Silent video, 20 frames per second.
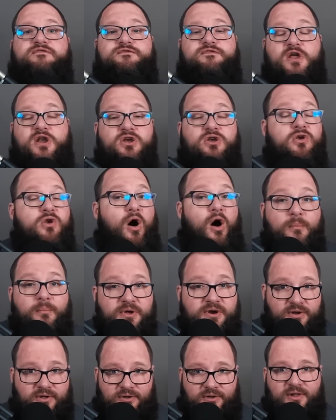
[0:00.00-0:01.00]

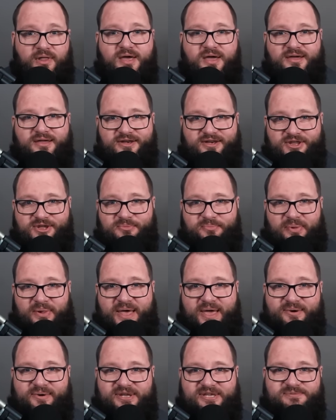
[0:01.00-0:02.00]
phenomenal new
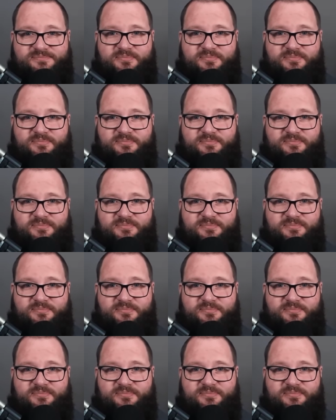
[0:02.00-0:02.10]
player